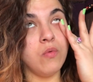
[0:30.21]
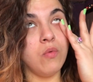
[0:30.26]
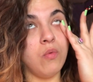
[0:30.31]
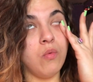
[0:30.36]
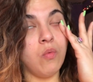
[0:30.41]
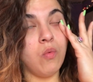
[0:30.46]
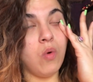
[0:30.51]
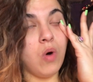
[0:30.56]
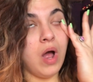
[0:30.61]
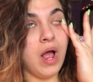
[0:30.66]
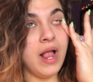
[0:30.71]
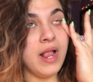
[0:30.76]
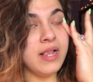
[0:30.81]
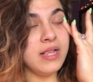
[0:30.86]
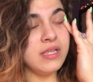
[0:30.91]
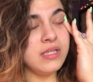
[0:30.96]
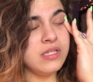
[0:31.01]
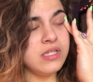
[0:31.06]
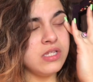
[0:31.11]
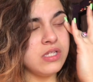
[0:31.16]

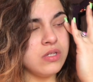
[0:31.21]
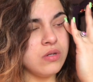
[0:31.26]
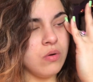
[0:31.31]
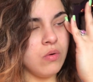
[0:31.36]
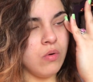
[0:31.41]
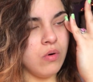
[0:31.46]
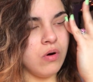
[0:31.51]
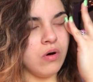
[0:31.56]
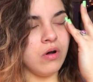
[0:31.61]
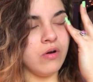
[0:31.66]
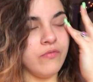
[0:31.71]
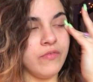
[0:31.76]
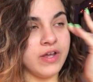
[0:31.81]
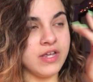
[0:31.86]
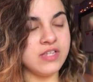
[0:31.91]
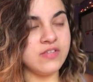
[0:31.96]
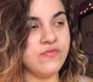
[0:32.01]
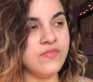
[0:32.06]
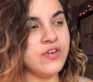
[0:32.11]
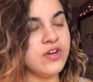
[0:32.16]
once or
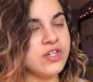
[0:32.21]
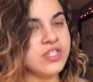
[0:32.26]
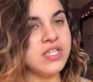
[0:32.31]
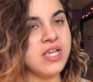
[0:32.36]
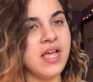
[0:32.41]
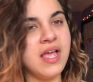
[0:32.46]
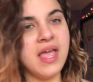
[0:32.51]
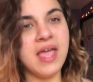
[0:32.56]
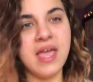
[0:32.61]
vice versa,